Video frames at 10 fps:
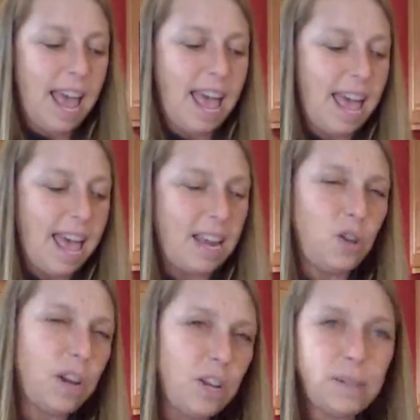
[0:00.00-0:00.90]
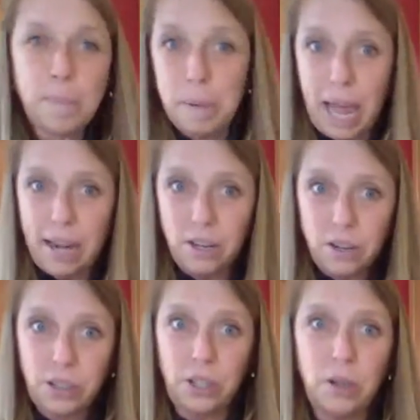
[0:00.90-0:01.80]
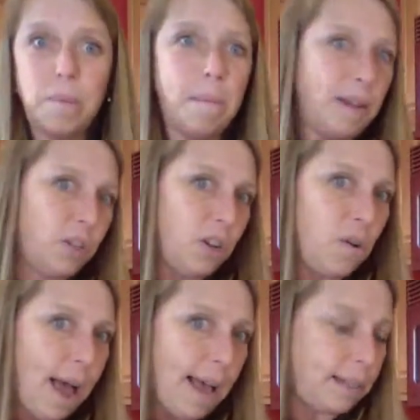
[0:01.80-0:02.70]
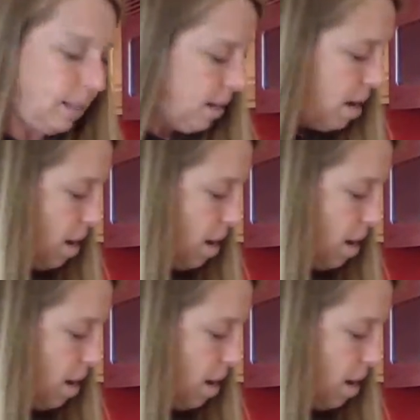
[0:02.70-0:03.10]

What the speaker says: And you could use a blender too, but make sure you ask